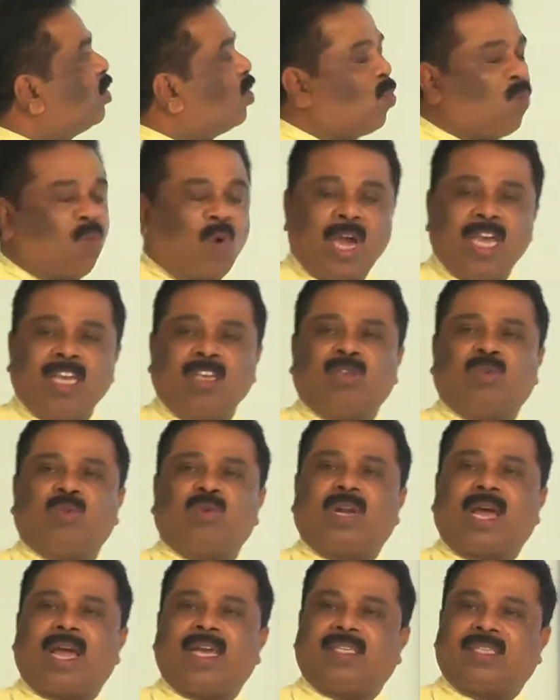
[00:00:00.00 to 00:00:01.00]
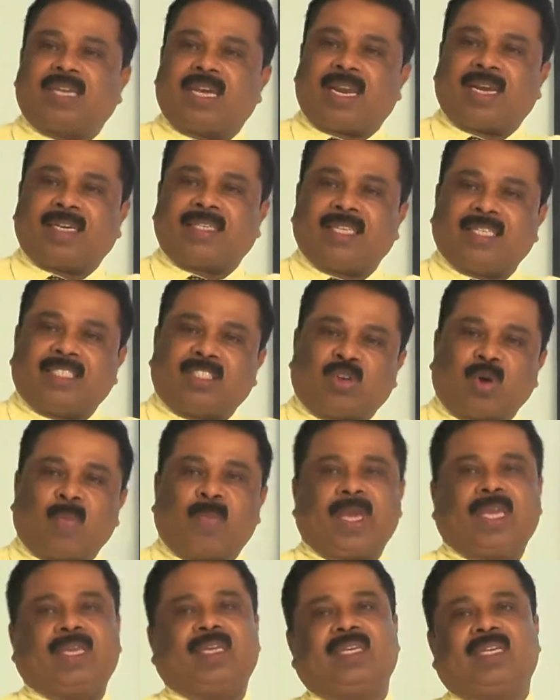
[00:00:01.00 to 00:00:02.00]
why should I select this
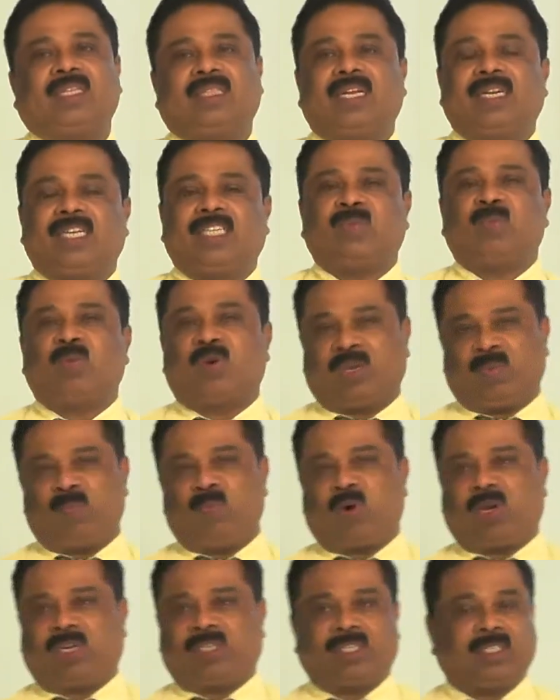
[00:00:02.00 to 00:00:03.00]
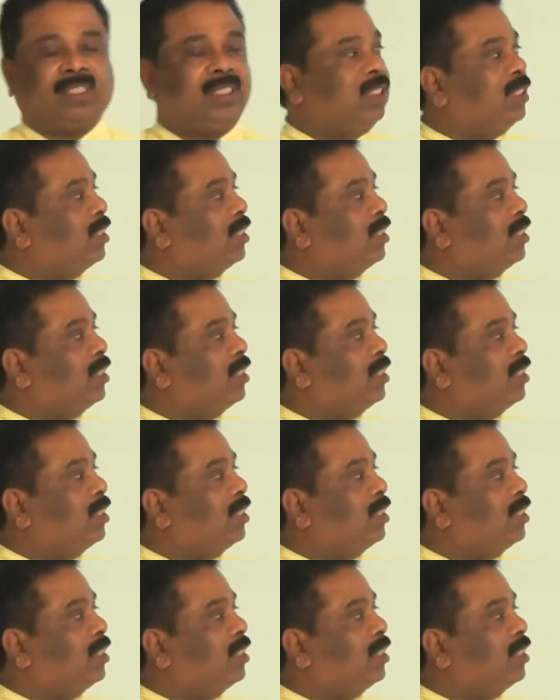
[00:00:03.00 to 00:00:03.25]
topic? That is more important.